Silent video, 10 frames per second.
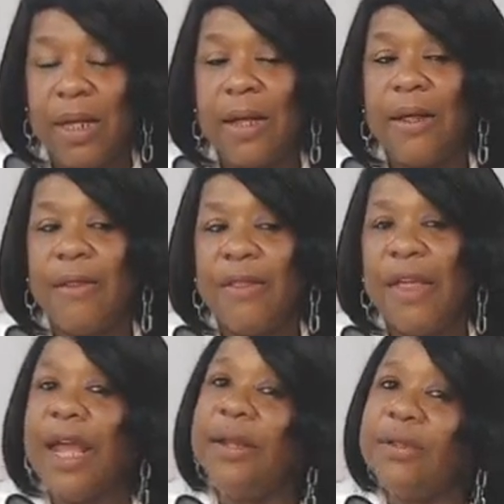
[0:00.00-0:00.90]

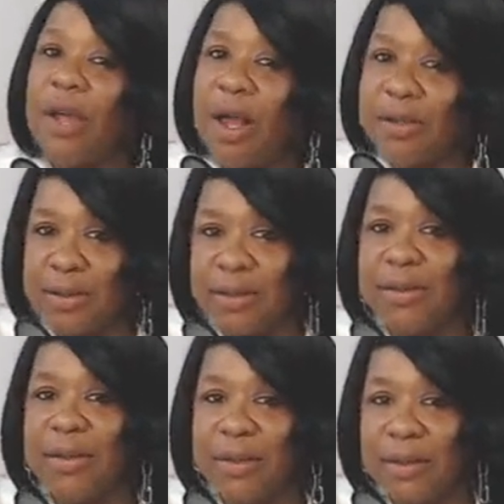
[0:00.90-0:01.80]
they tossed
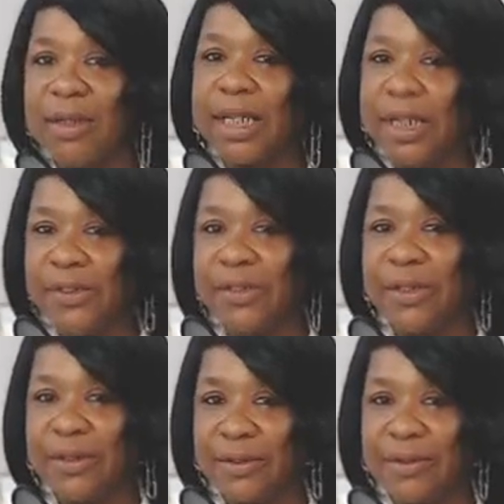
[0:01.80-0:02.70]
the
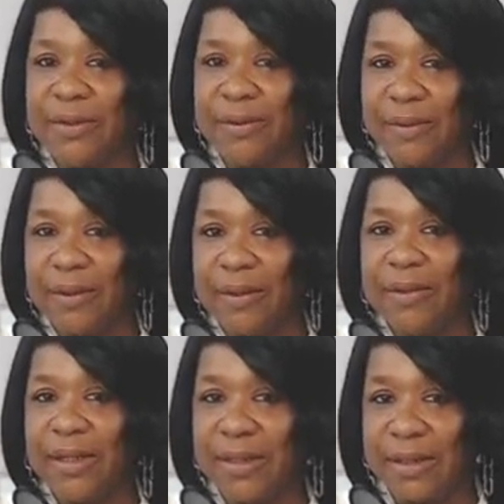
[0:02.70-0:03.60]
Keishas,
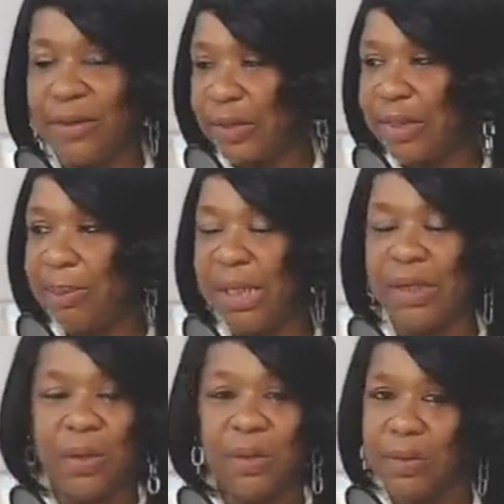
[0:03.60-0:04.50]
the
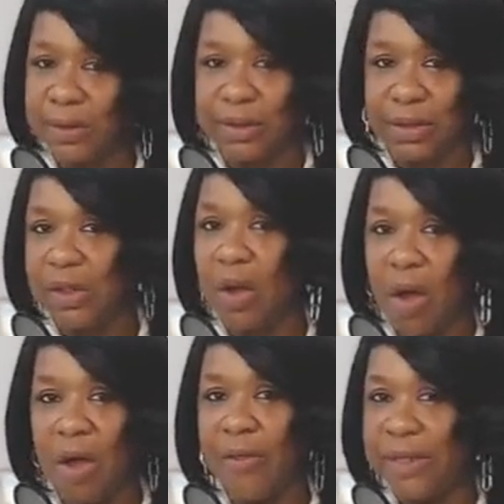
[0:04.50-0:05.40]
Tamikos,
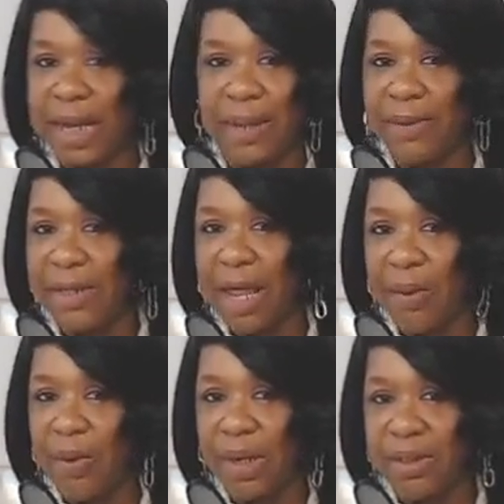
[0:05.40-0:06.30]
all the names that
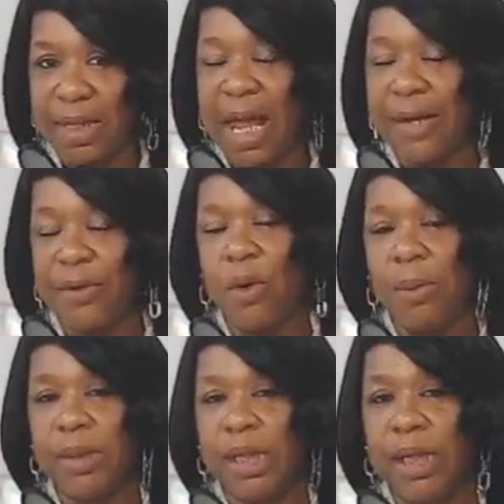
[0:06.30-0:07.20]
was not
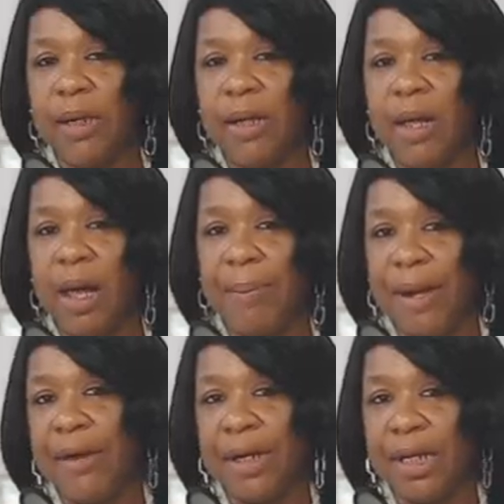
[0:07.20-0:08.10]
normally
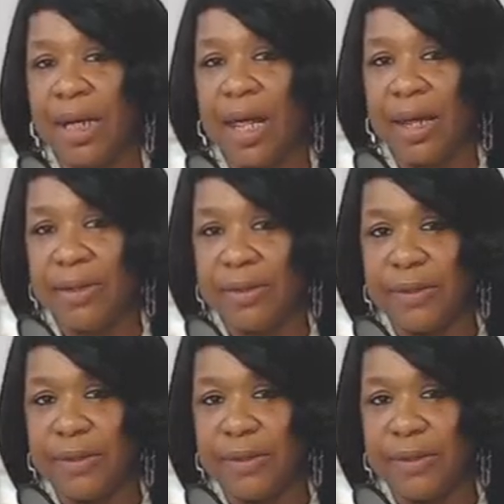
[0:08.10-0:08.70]
Americanized.